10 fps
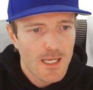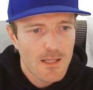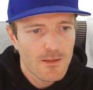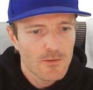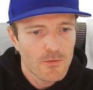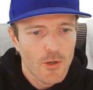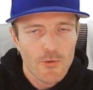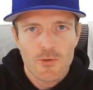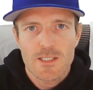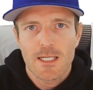This is
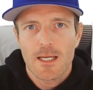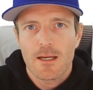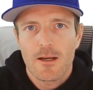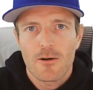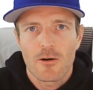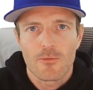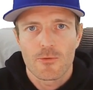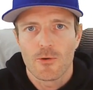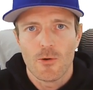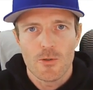also taken care of,
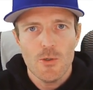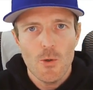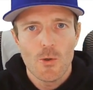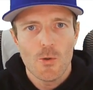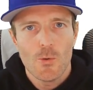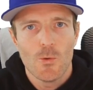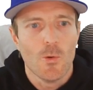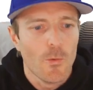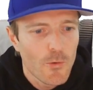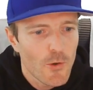so
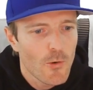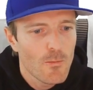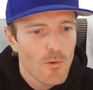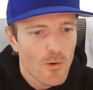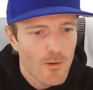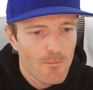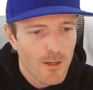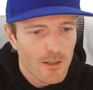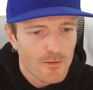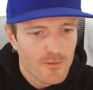yoo-hoo! No more
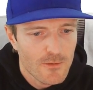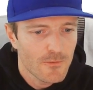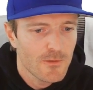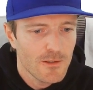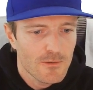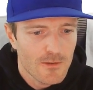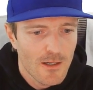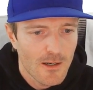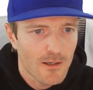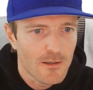bugs of this
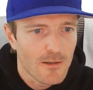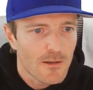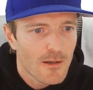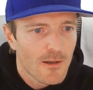kind.